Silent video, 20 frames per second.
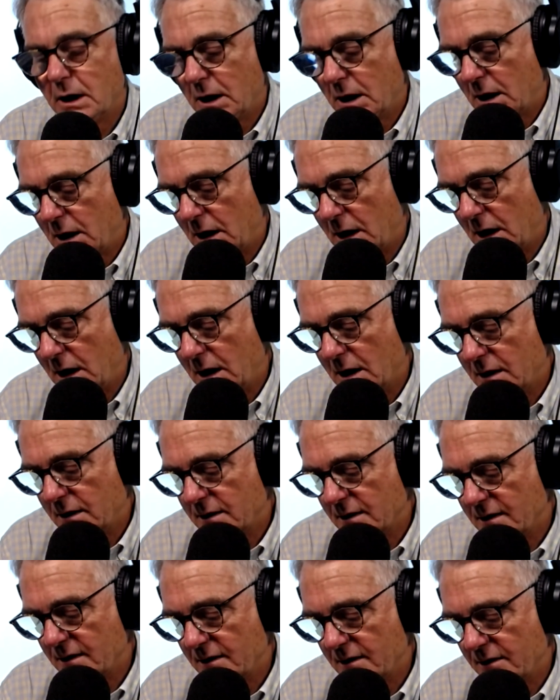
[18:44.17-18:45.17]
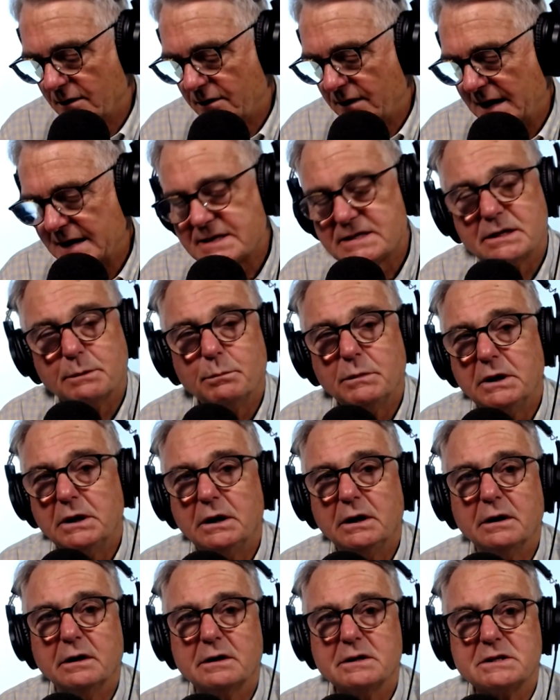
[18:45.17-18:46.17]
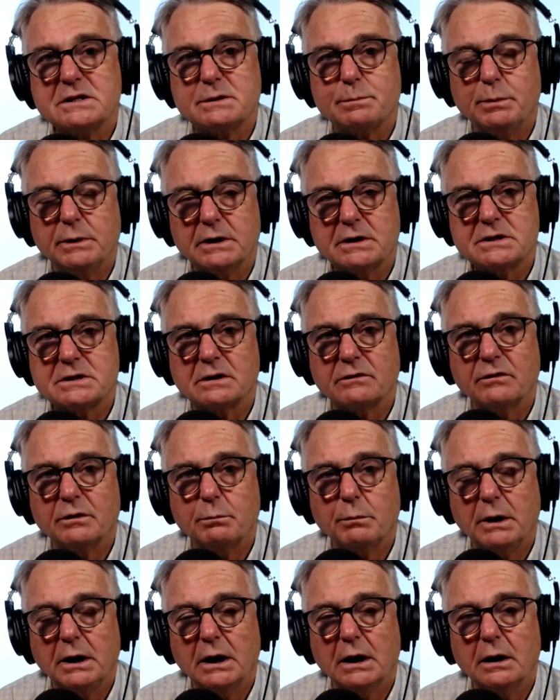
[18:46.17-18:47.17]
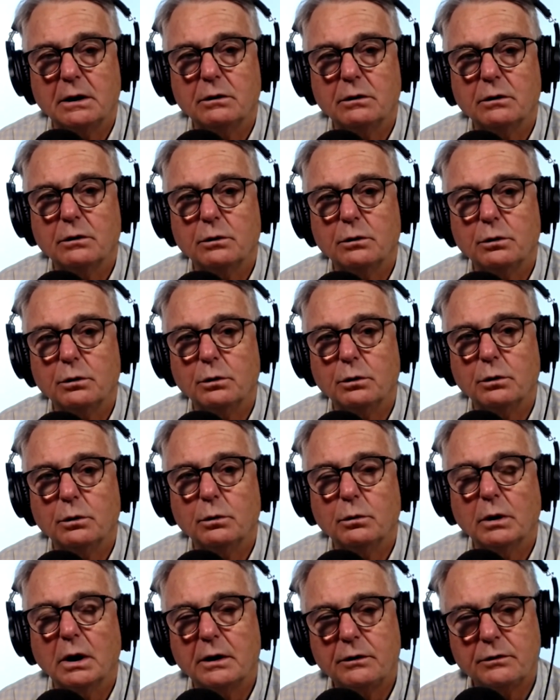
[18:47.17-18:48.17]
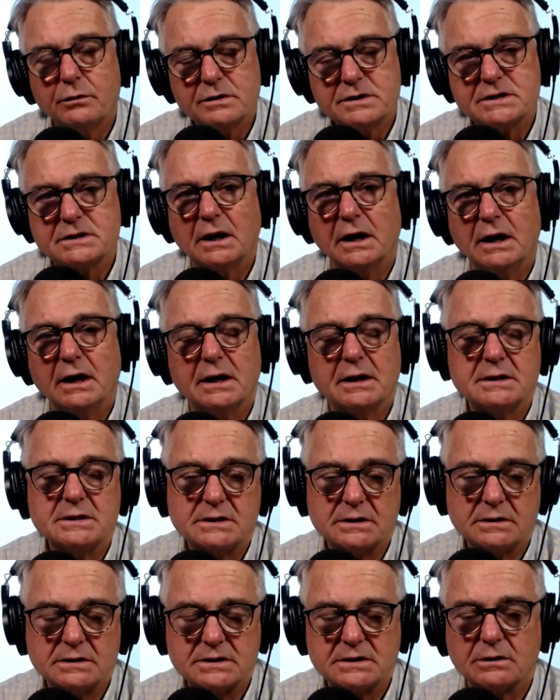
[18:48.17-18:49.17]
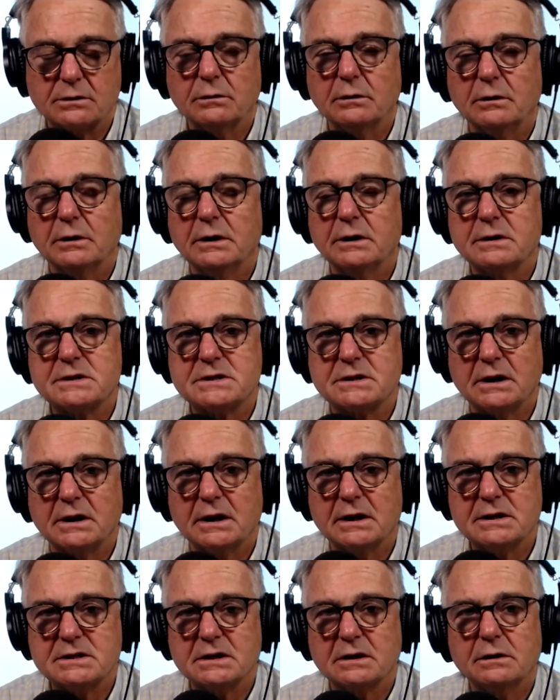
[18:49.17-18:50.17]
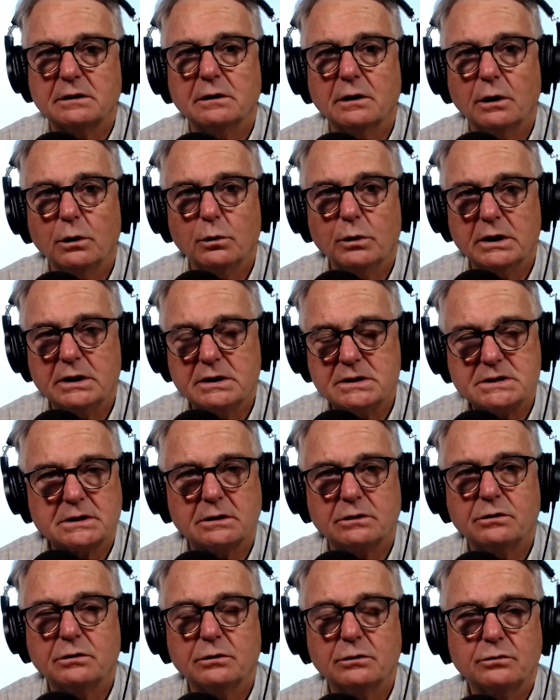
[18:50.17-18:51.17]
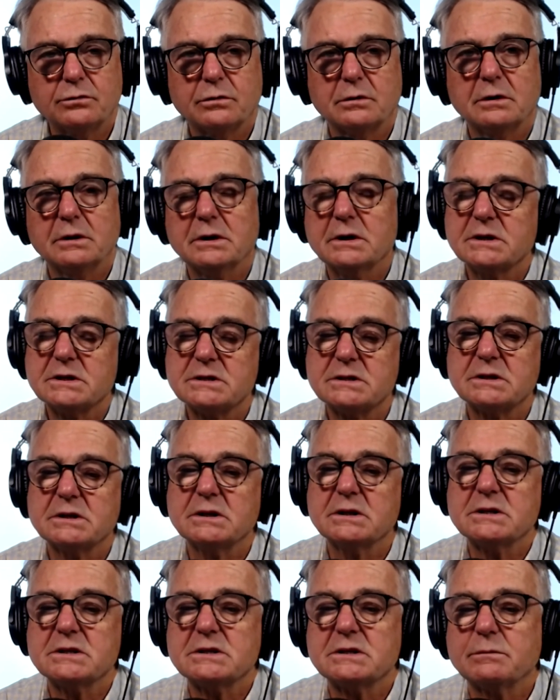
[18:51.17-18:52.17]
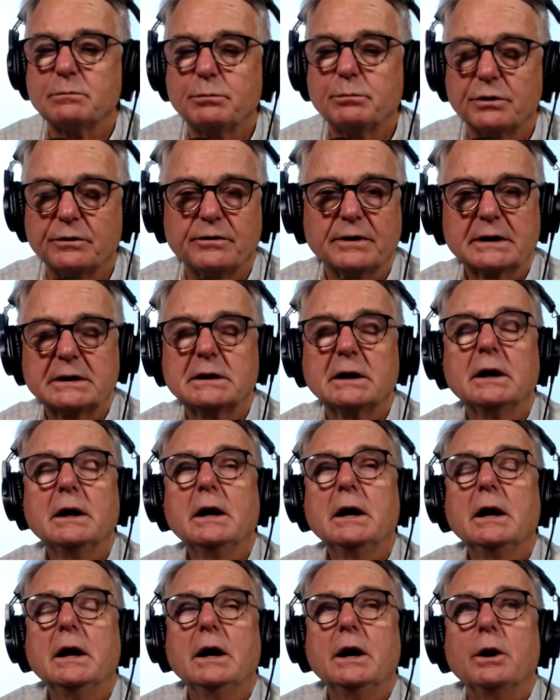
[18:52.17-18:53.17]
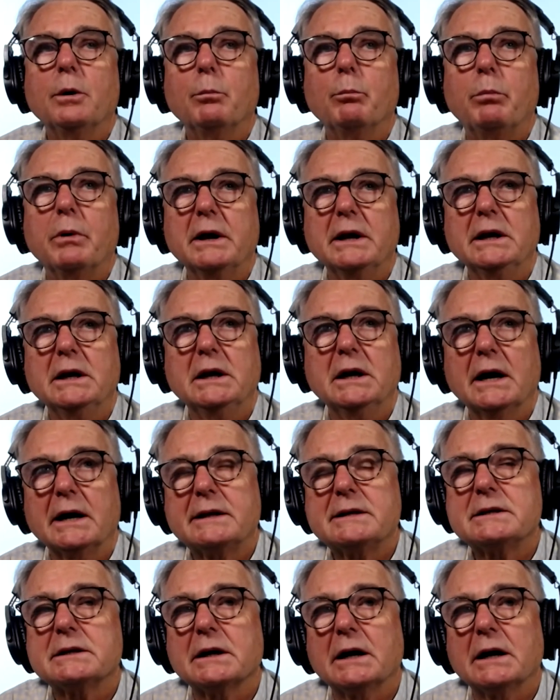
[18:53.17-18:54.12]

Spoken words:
And that, to me, speaks of a man who certainly understands that no institution is perfect, but yet